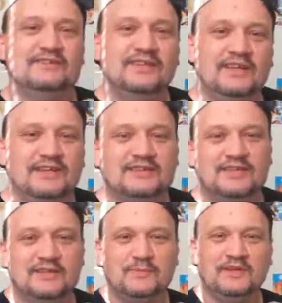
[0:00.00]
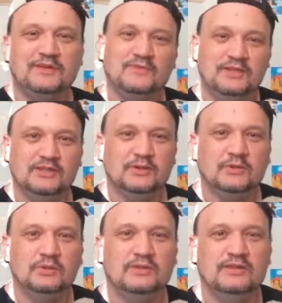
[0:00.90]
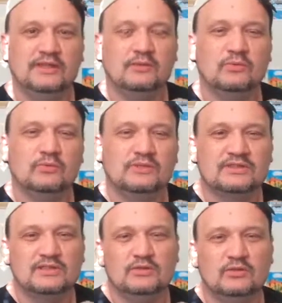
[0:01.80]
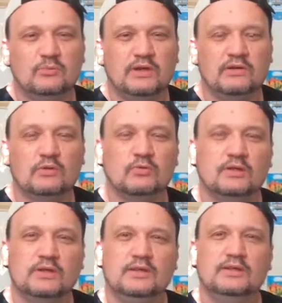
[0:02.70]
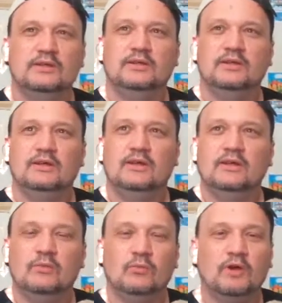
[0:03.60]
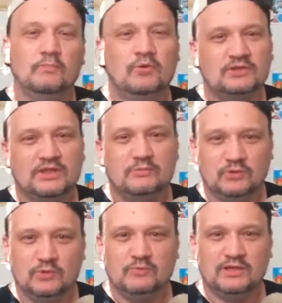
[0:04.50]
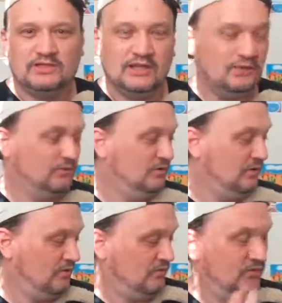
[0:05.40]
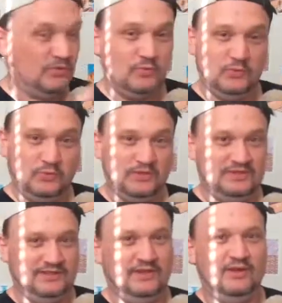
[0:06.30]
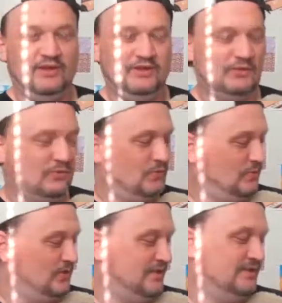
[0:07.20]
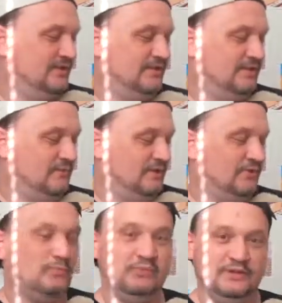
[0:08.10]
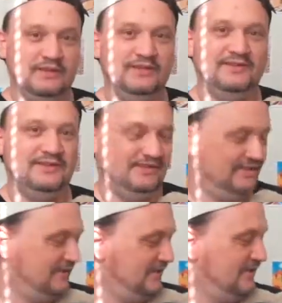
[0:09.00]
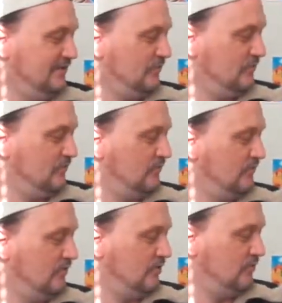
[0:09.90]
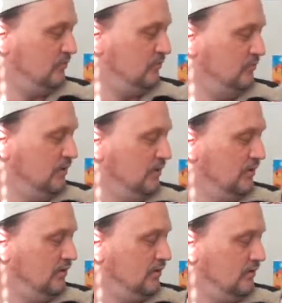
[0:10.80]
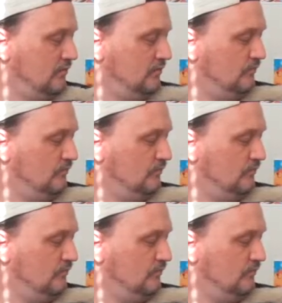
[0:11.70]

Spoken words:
Yeah, I decided to make a video that I wanted to tell you about what mostly I'm doing on my channel. If you know who this is, you don't know who this is. This is my little buddy. He's going to